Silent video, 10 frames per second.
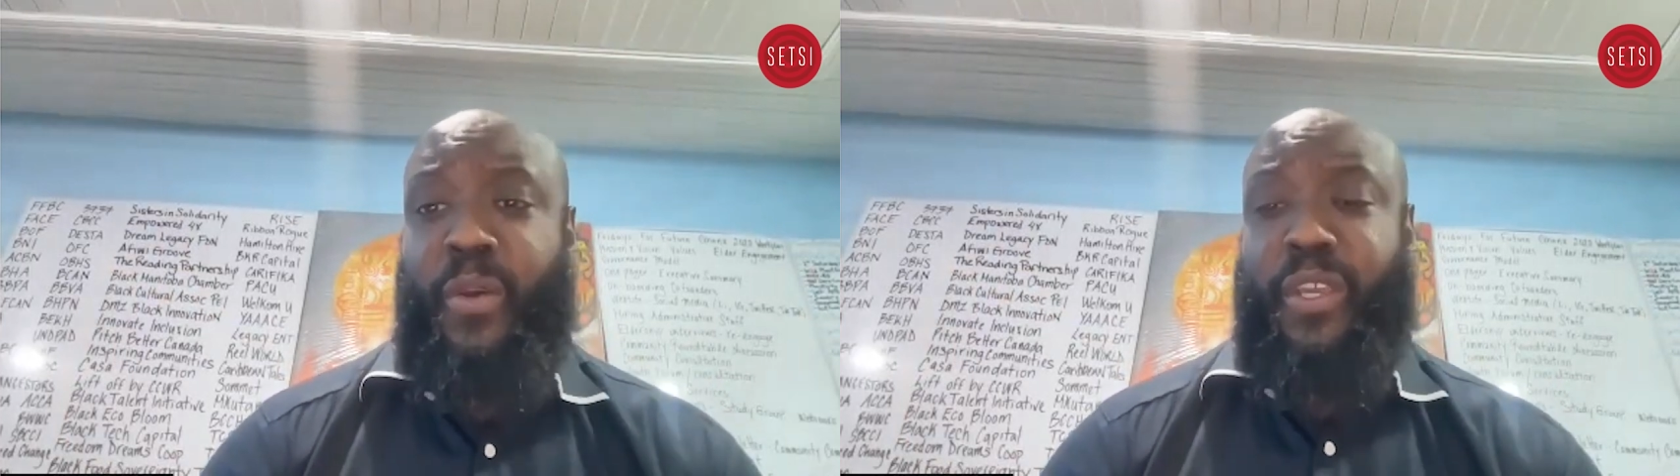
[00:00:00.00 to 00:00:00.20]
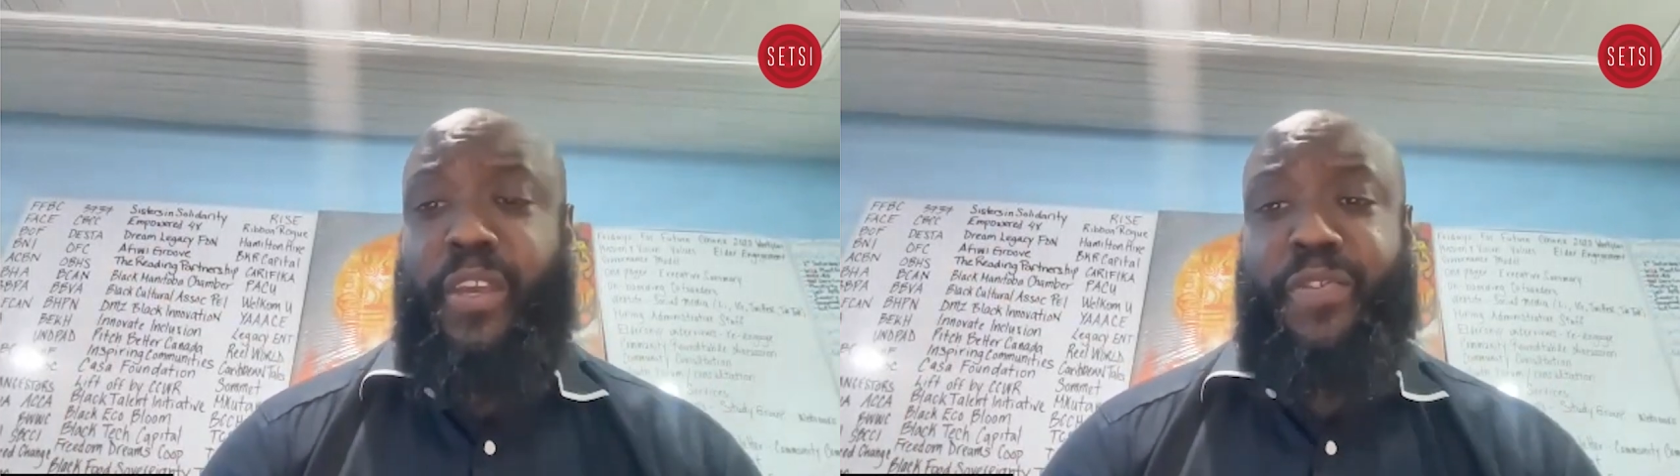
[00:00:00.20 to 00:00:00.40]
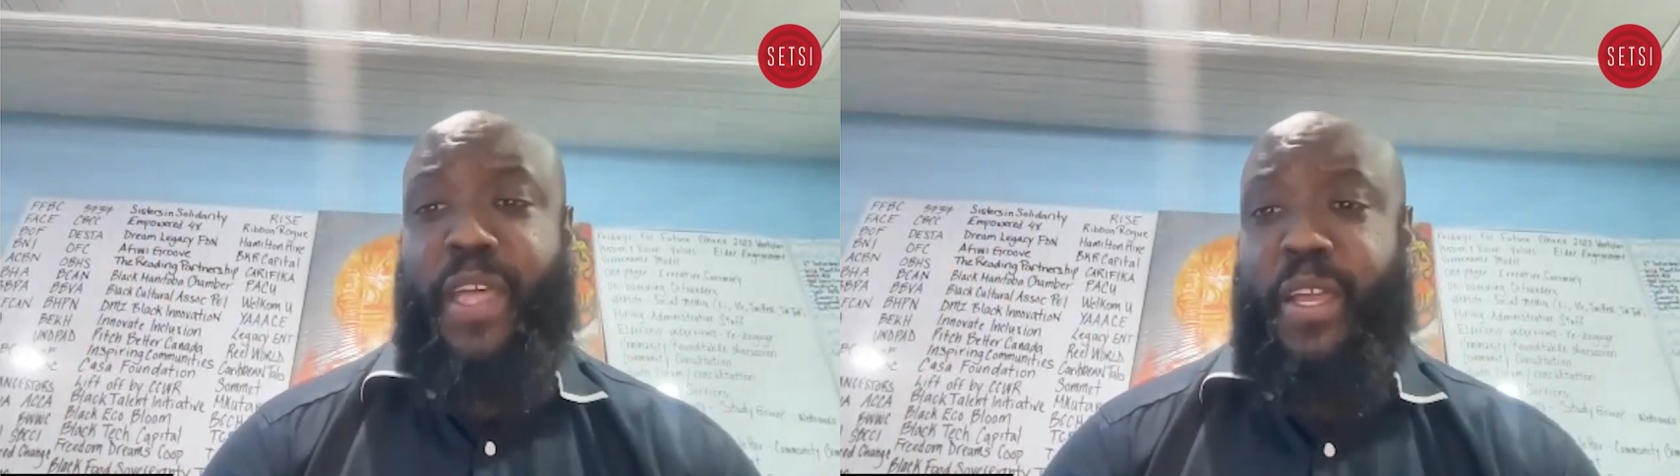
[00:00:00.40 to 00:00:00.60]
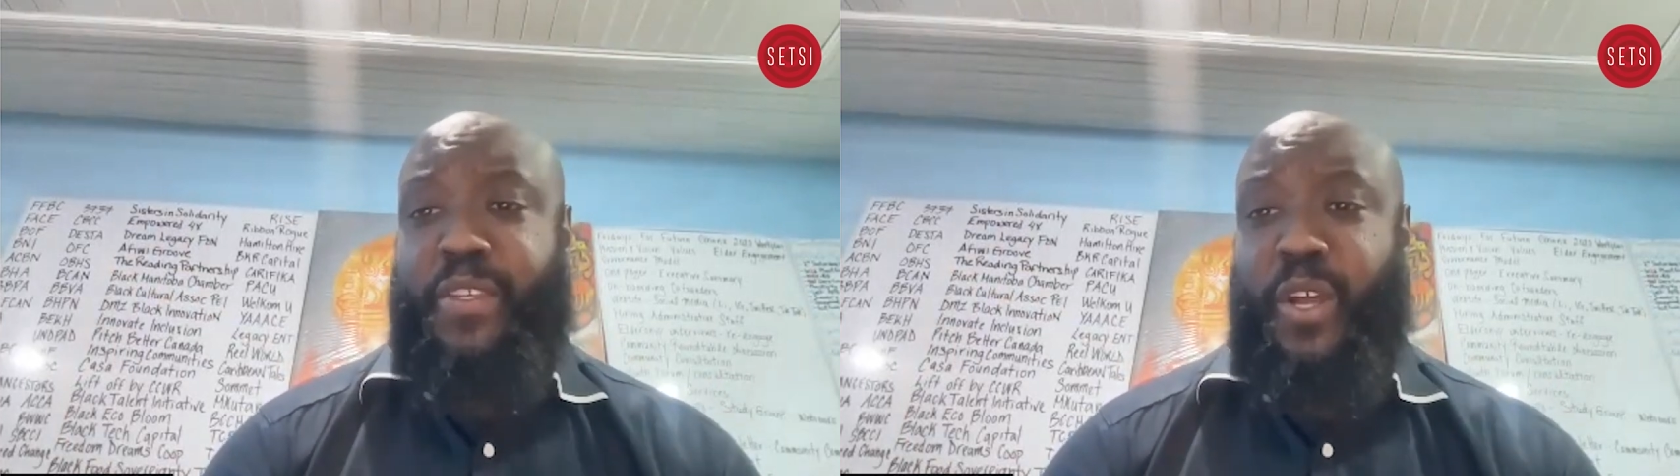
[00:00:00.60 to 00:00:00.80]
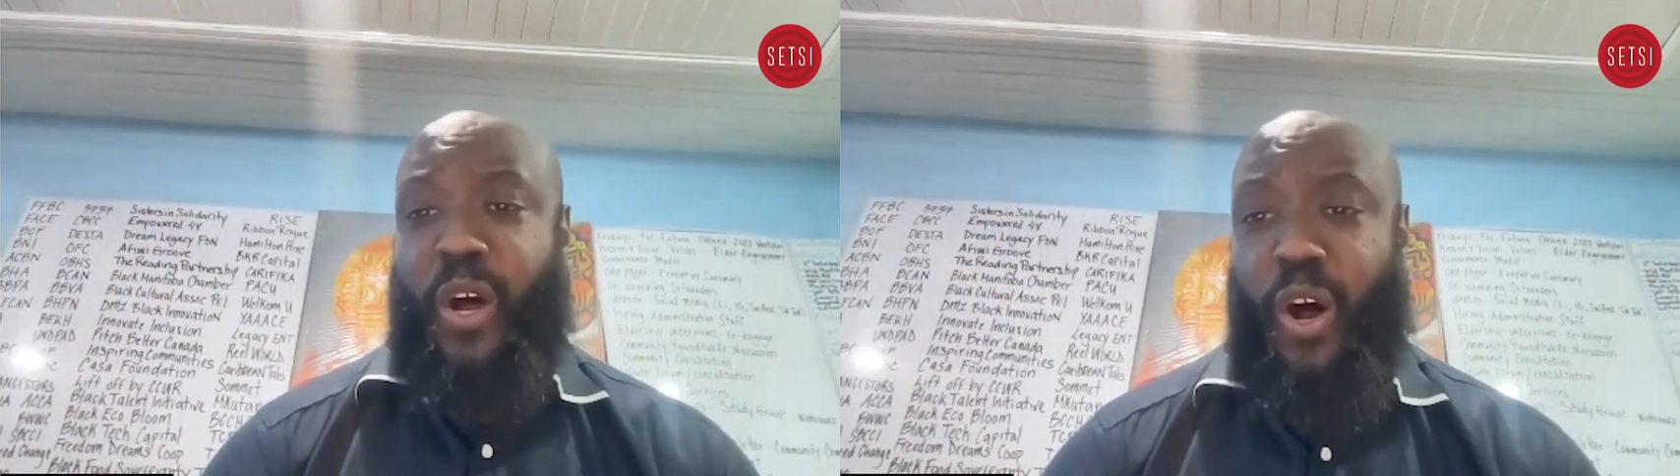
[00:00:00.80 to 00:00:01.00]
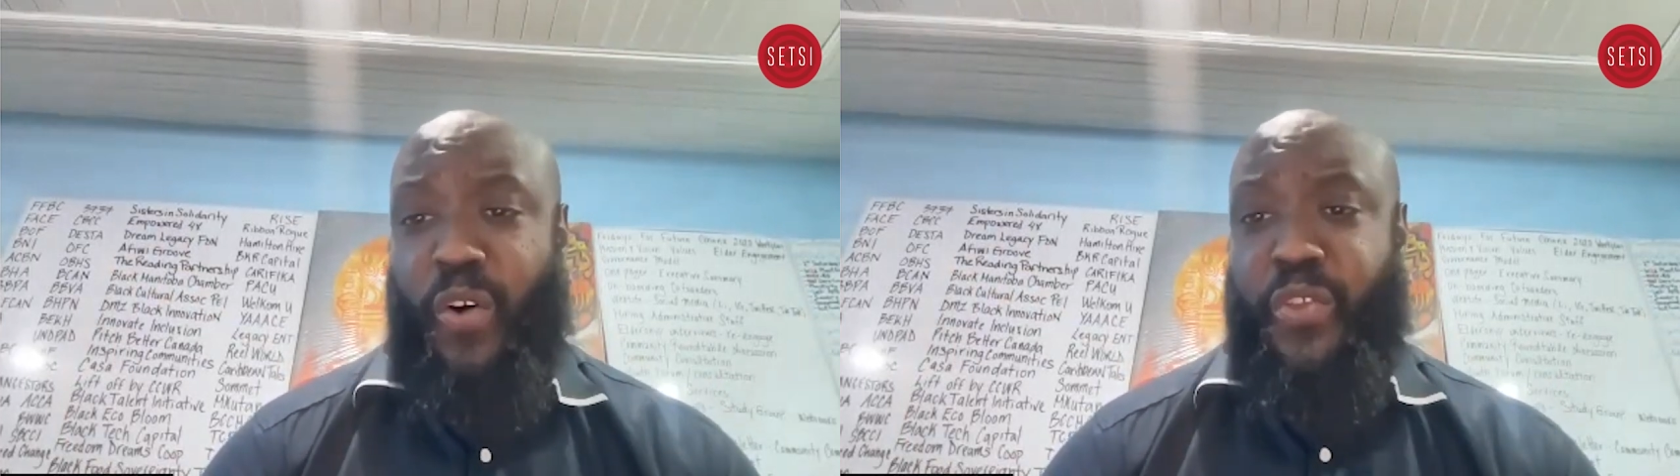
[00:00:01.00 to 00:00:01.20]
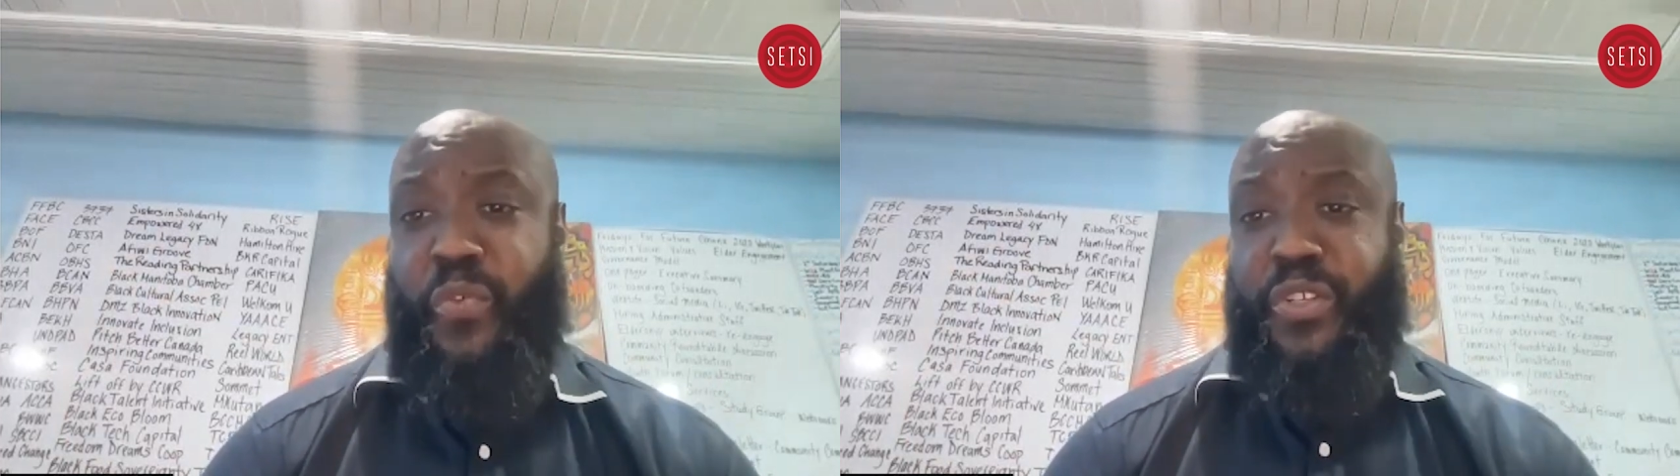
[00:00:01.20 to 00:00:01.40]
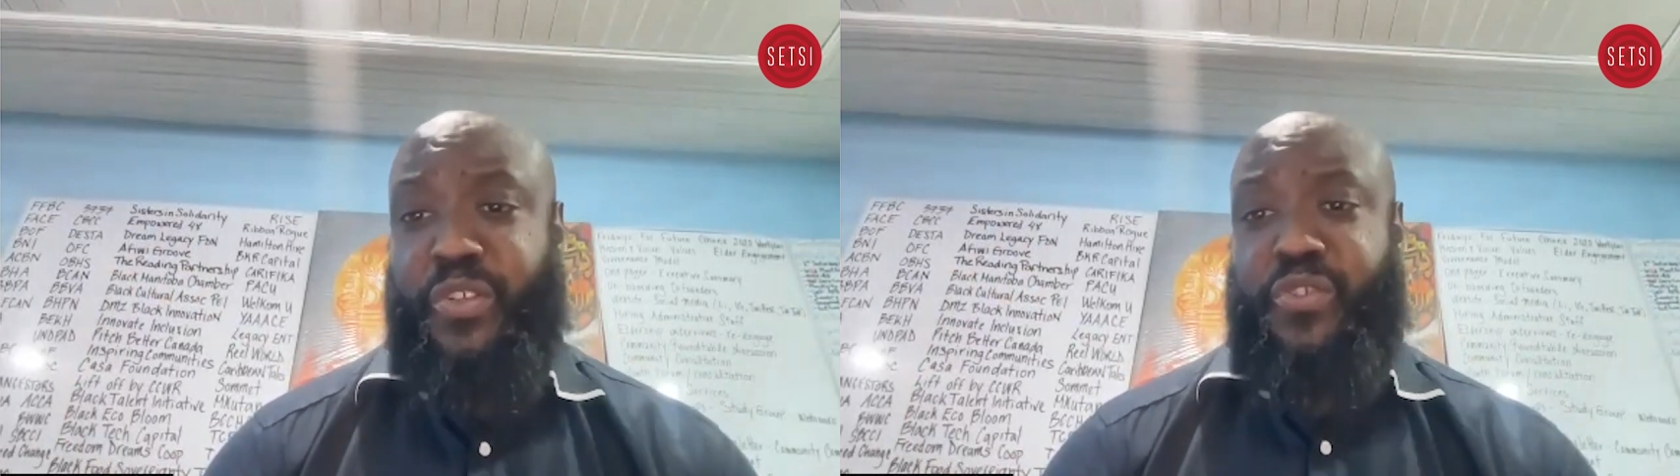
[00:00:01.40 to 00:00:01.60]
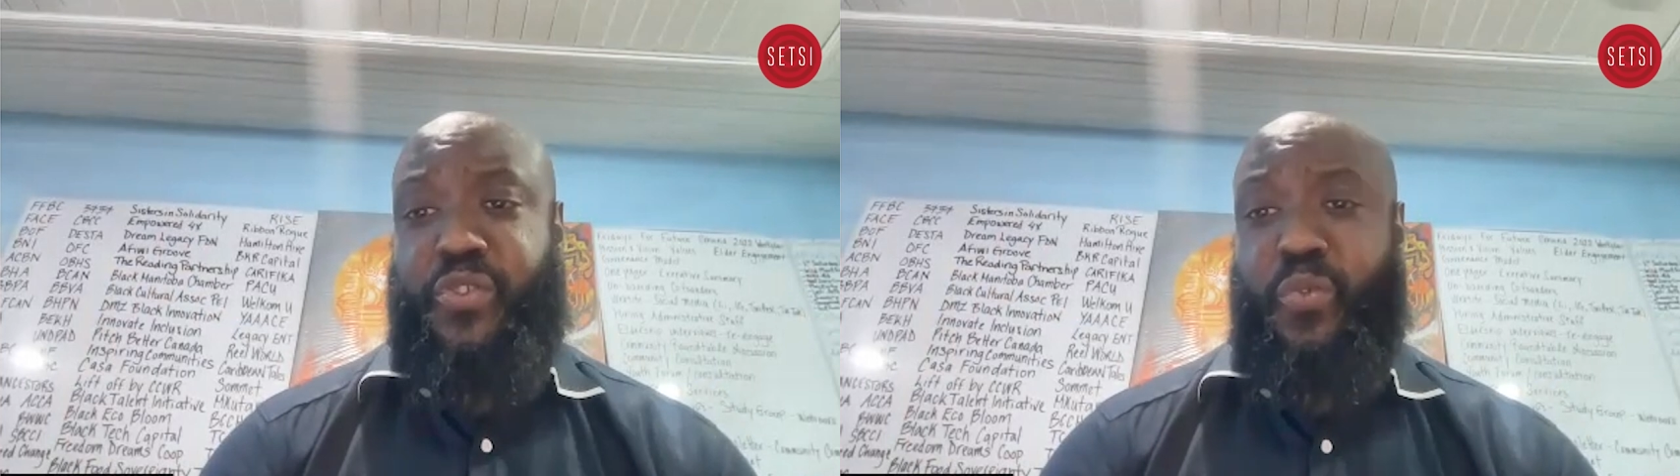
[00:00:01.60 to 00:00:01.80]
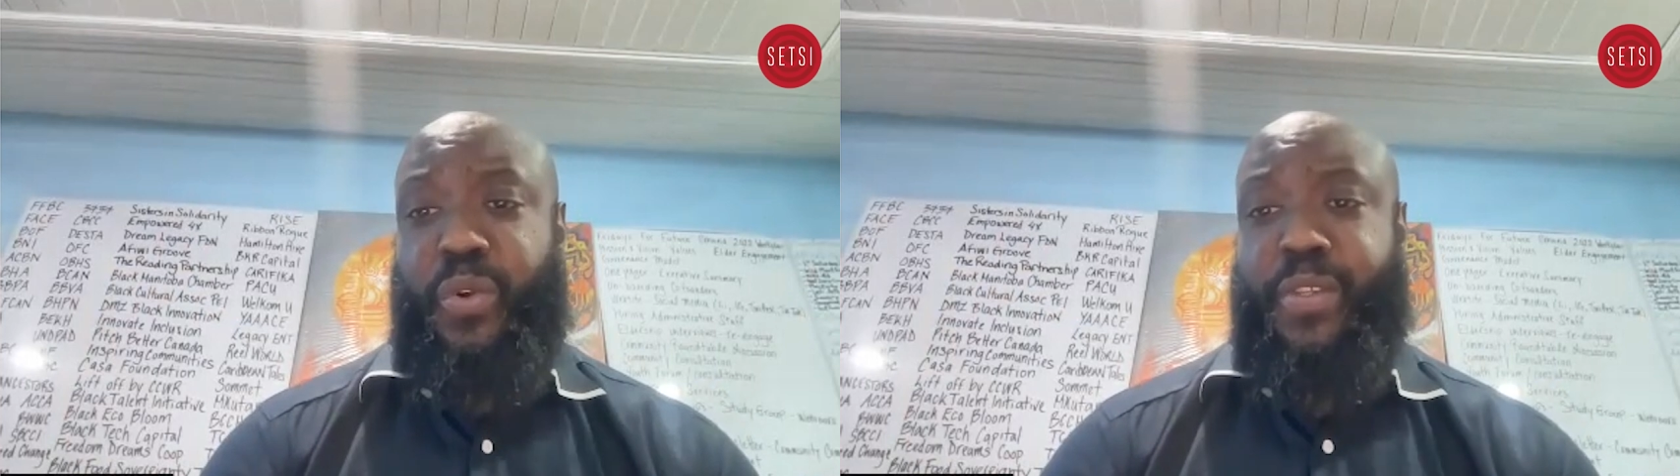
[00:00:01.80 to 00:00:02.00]
We give thanks to all the original
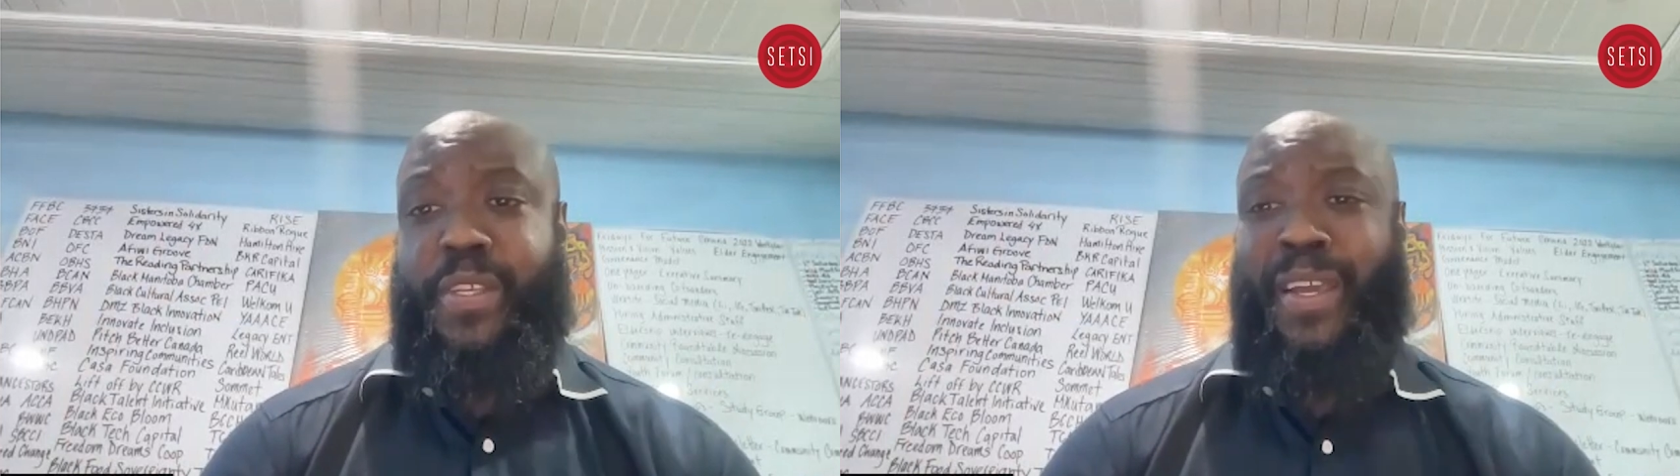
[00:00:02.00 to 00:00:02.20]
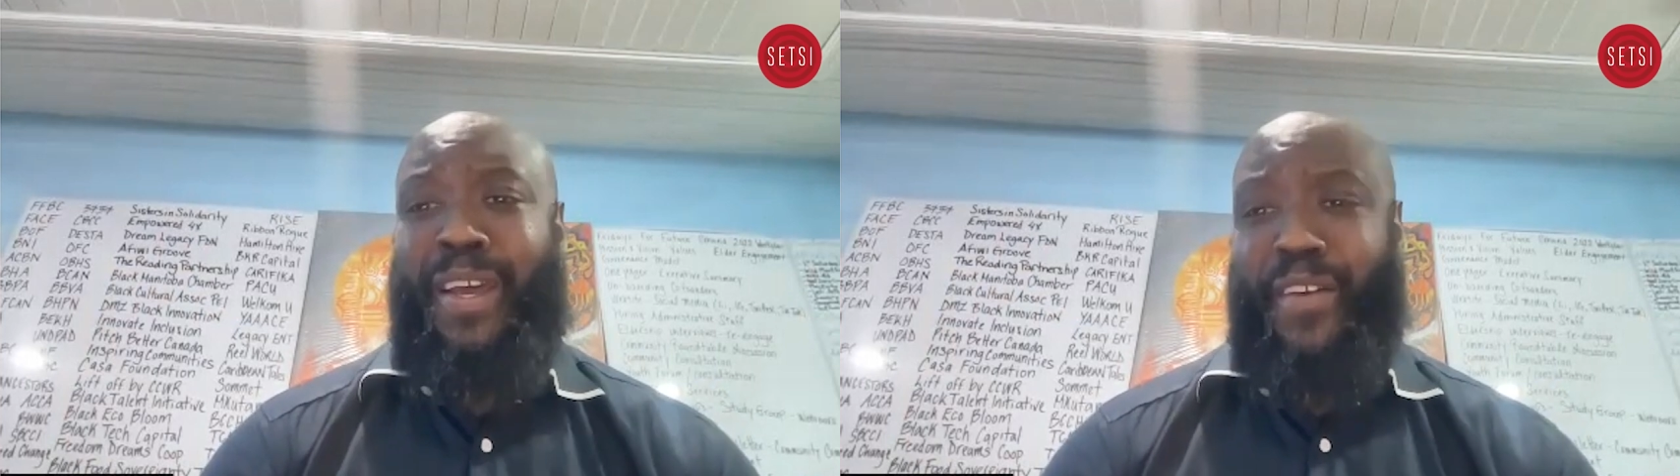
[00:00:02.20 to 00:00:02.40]
stewards